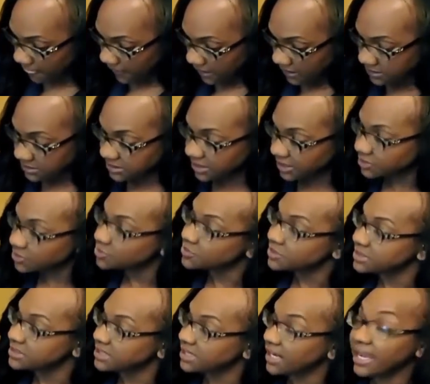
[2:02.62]

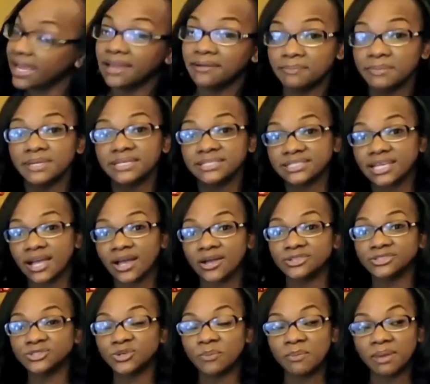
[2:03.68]
accessories that I have because I
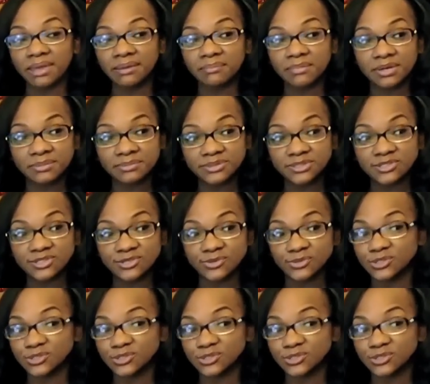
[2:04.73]
also make mums too.